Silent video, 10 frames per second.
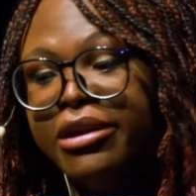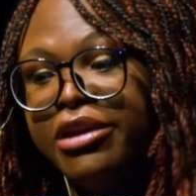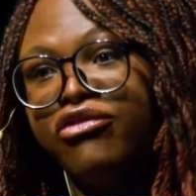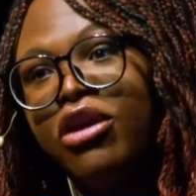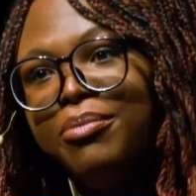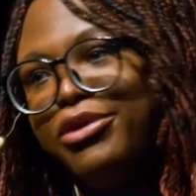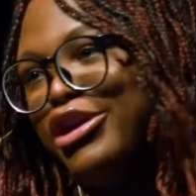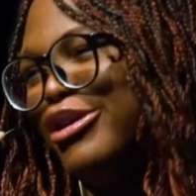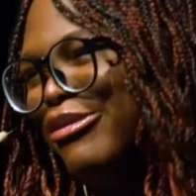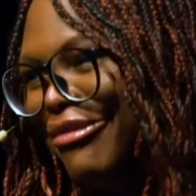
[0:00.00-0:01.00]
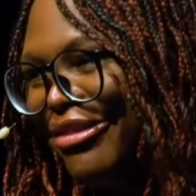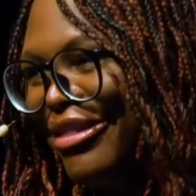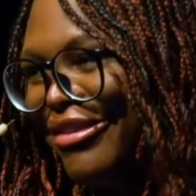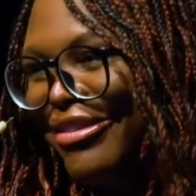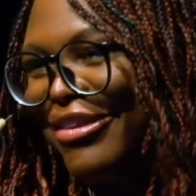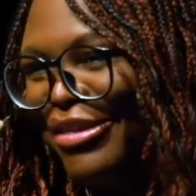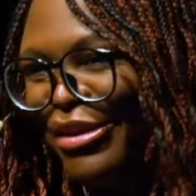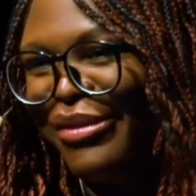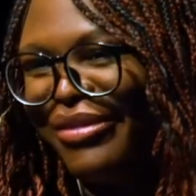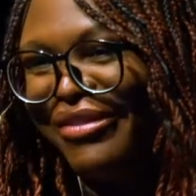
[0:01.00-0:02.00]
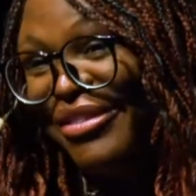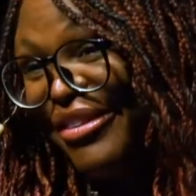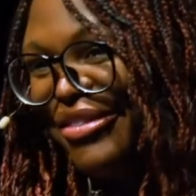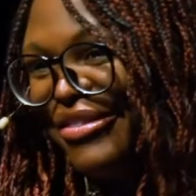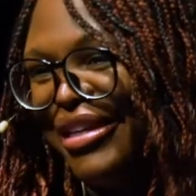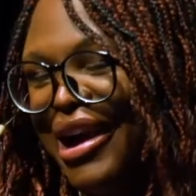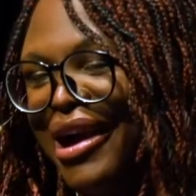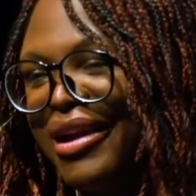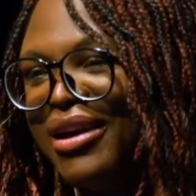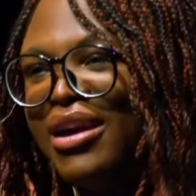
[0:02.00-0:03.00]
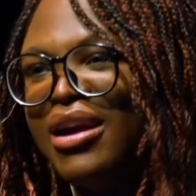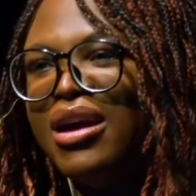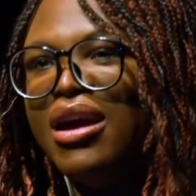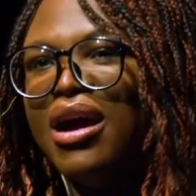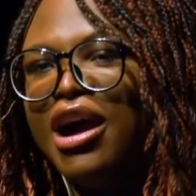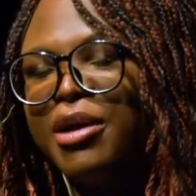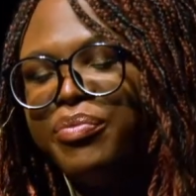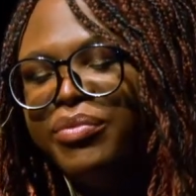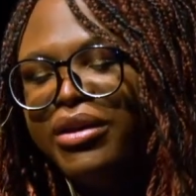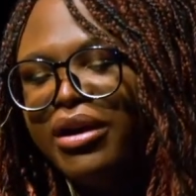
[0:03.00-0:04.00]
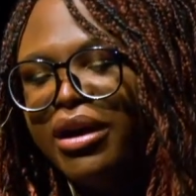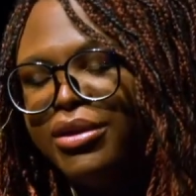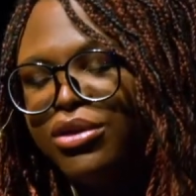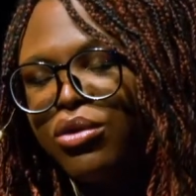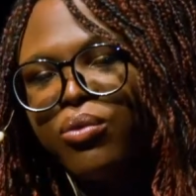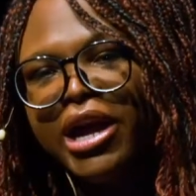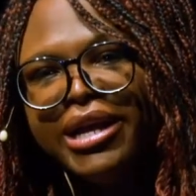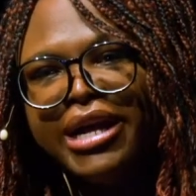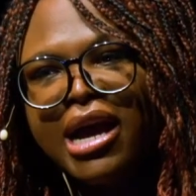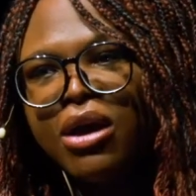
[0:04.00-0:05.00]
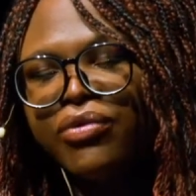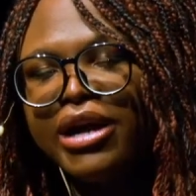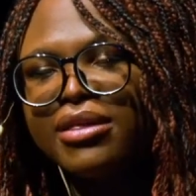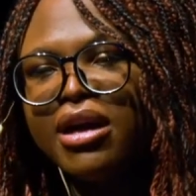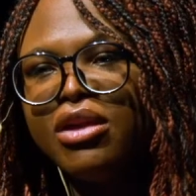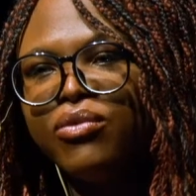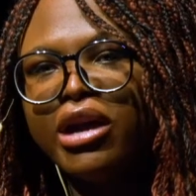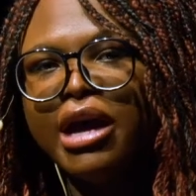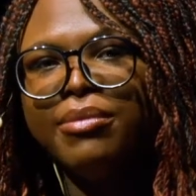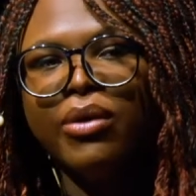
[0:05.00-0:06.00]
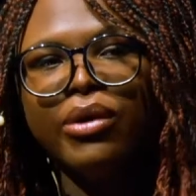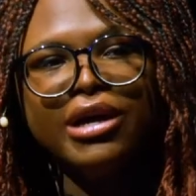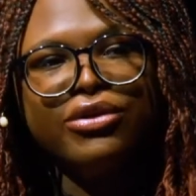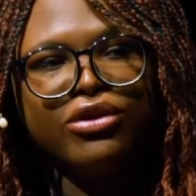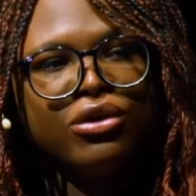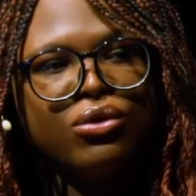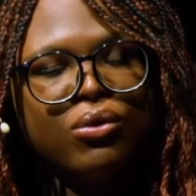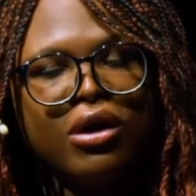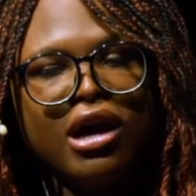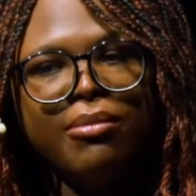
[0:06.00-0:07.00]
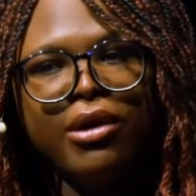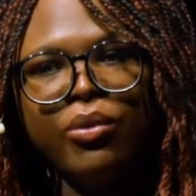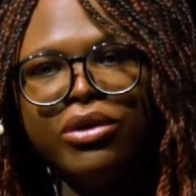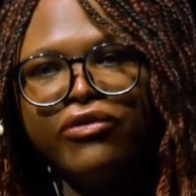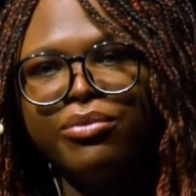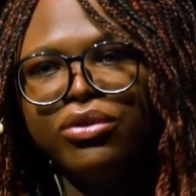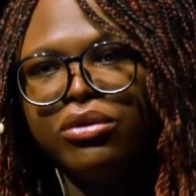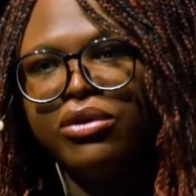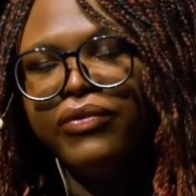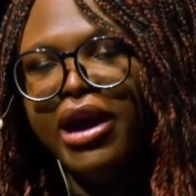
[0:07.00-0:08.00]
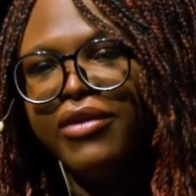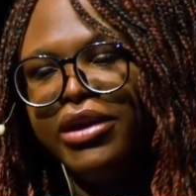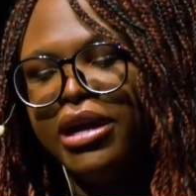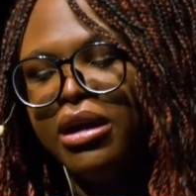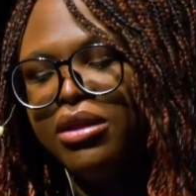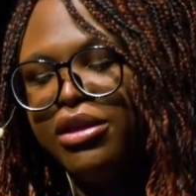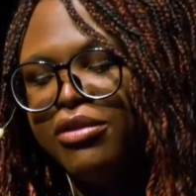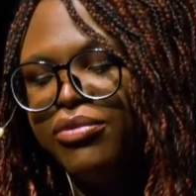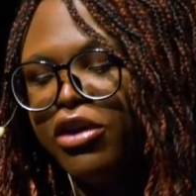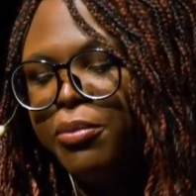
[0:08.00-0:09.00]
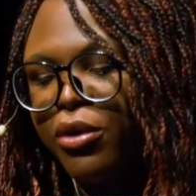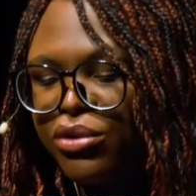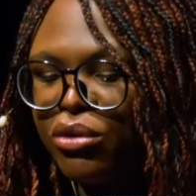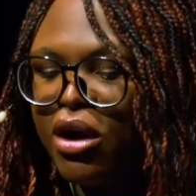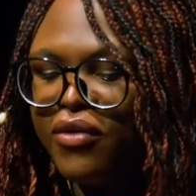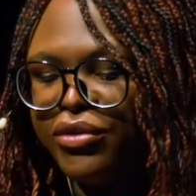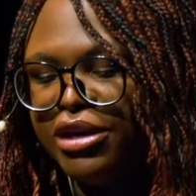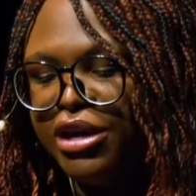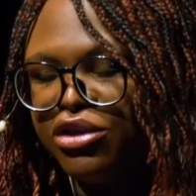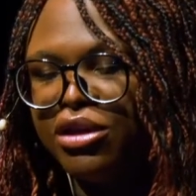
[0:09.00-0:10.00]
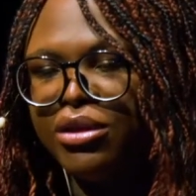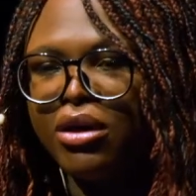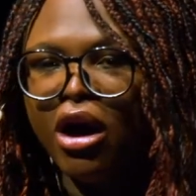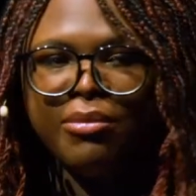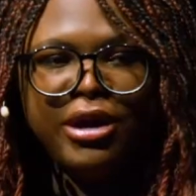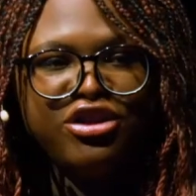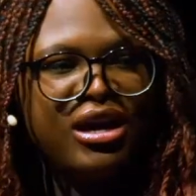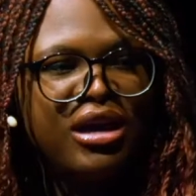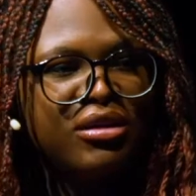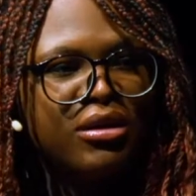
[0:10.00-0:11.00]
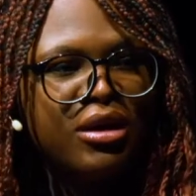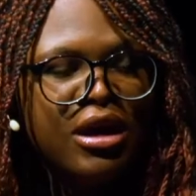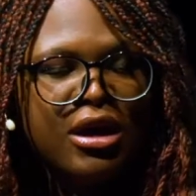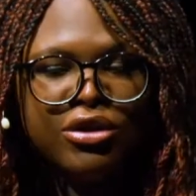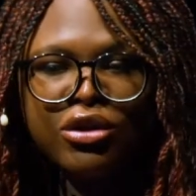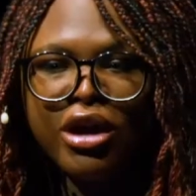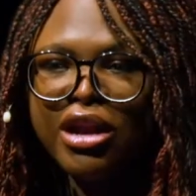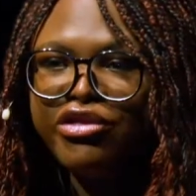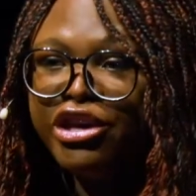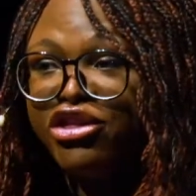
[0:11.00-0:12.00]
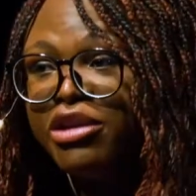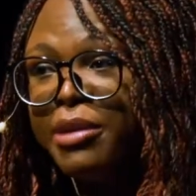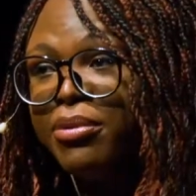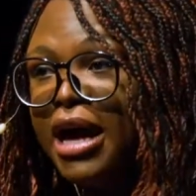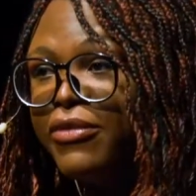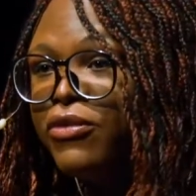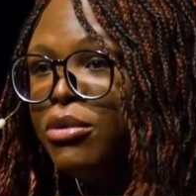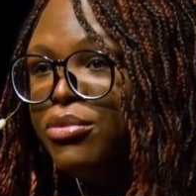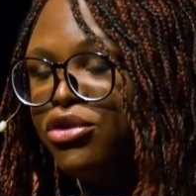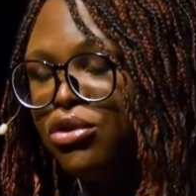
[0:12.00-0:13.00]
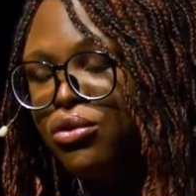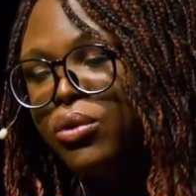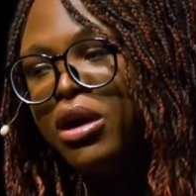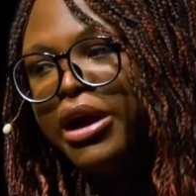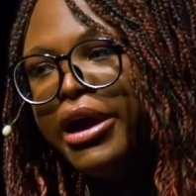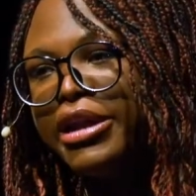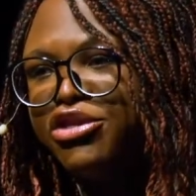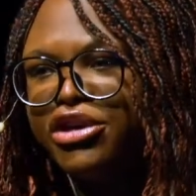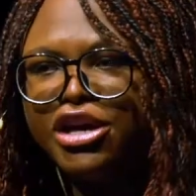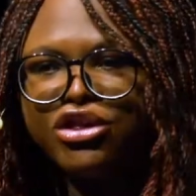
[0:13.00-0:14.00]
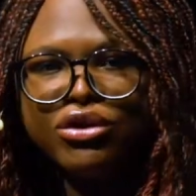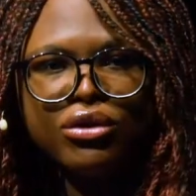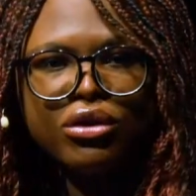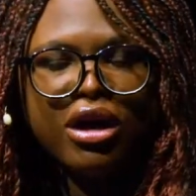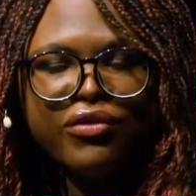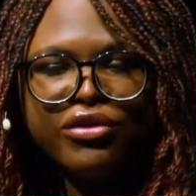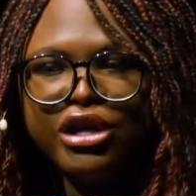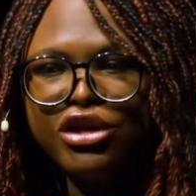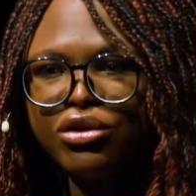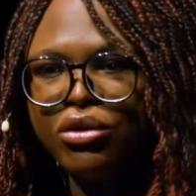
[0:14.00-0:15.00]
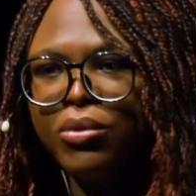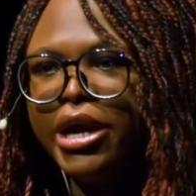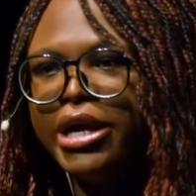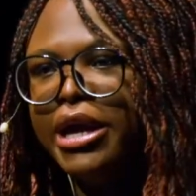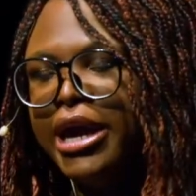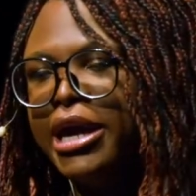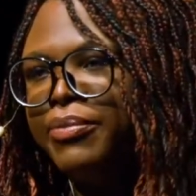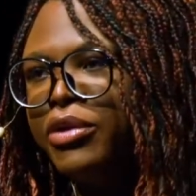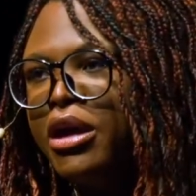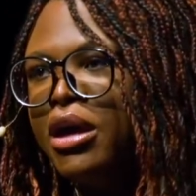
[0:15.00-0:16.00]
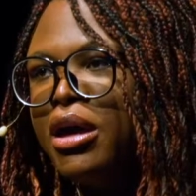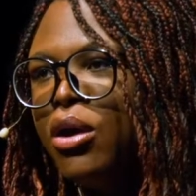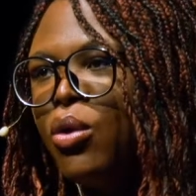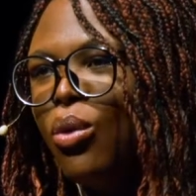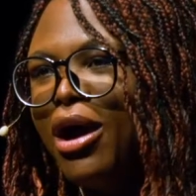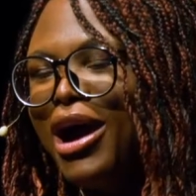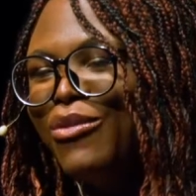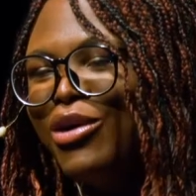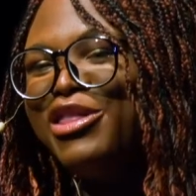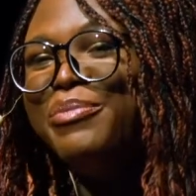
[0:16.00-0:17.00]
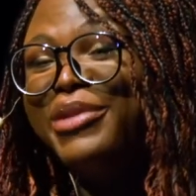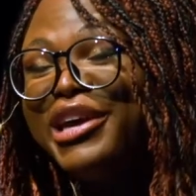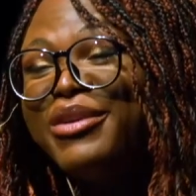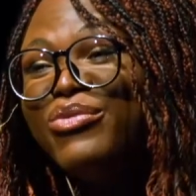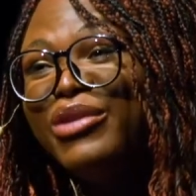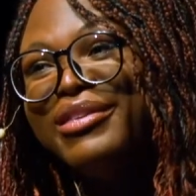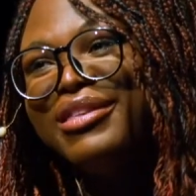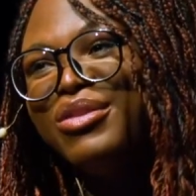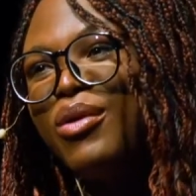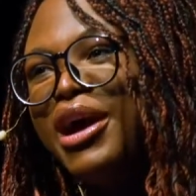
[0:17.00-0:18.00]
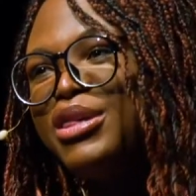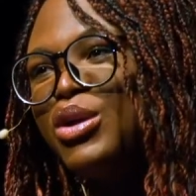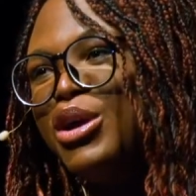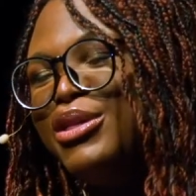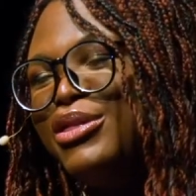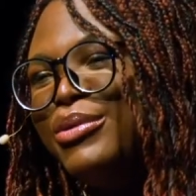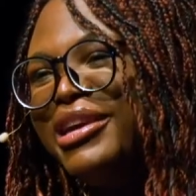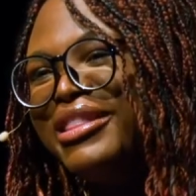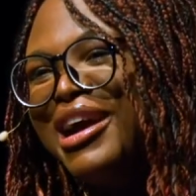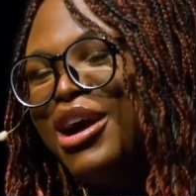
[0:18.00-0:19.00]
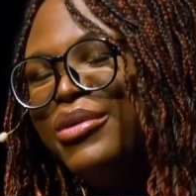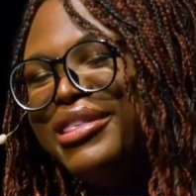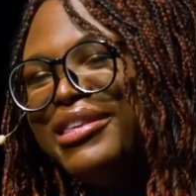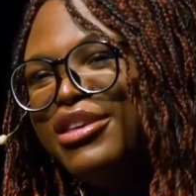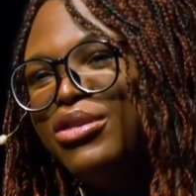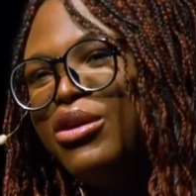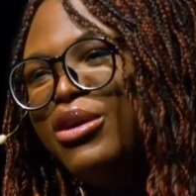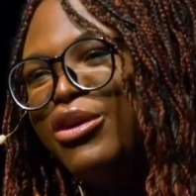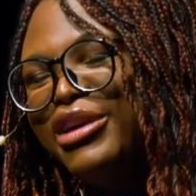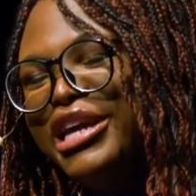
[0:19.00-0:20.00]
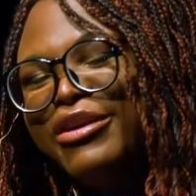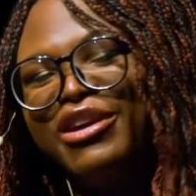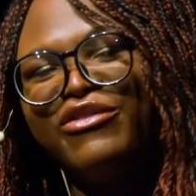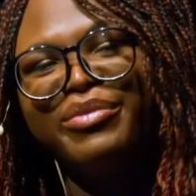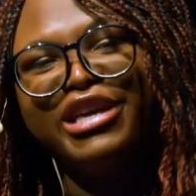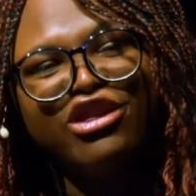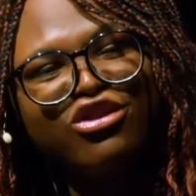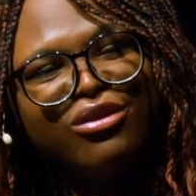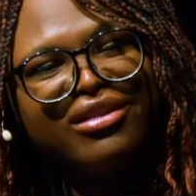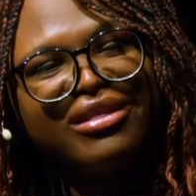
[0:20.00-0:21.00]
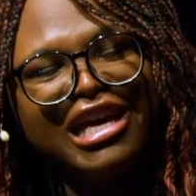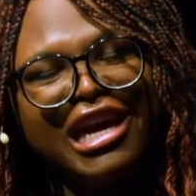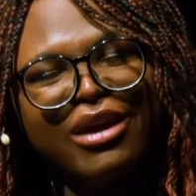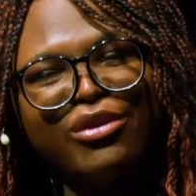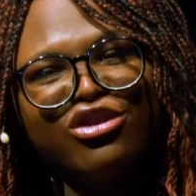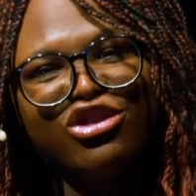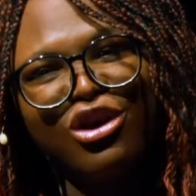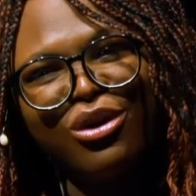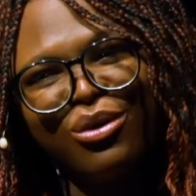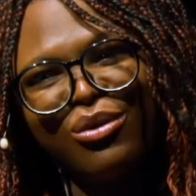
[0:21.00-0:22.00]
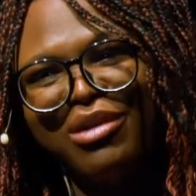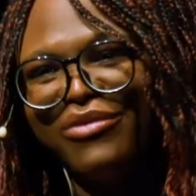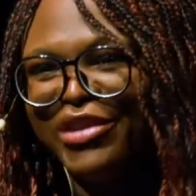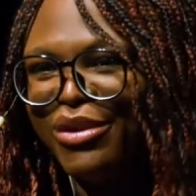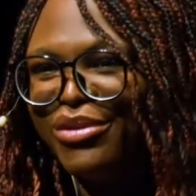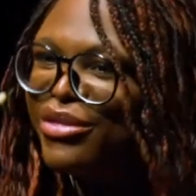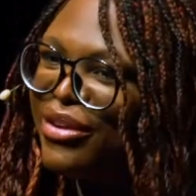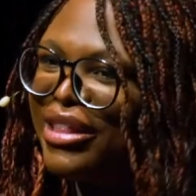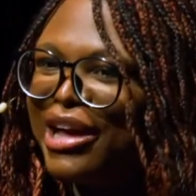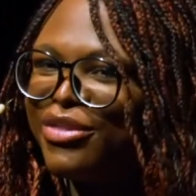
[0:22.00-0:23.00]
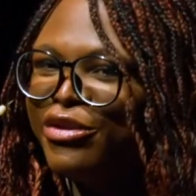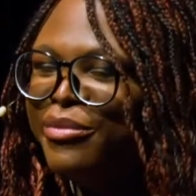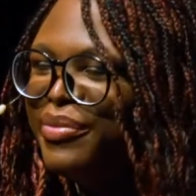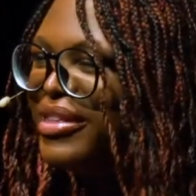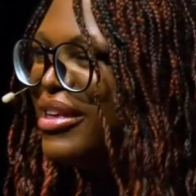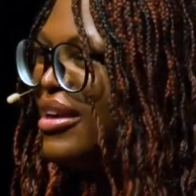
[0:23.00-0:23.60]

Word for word: and Trump too, there's also that. And so right now, that's kind of what I do. I went from sort of having these very personal conversations on my channel to kind of changing my platform to an educational, conversational one. And one of the big reasons why I started doing that was because I started hearing from teachers that they would show my videos in their classrooms,